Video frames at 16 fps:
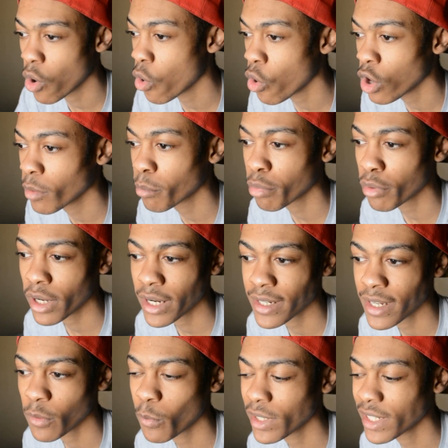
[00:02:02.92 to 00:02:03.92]
all
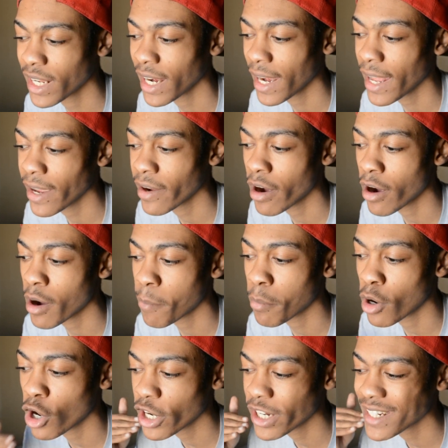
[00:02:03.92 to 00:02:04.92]
pregnant with their leg
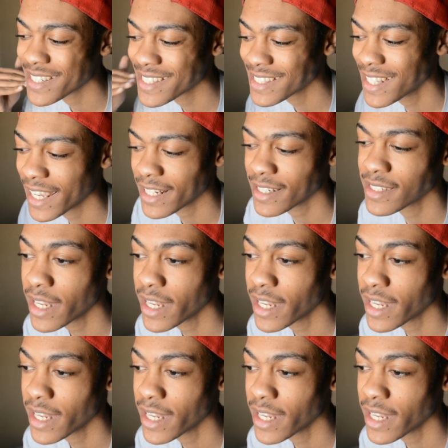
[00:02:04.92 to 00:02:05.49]
up on the sink,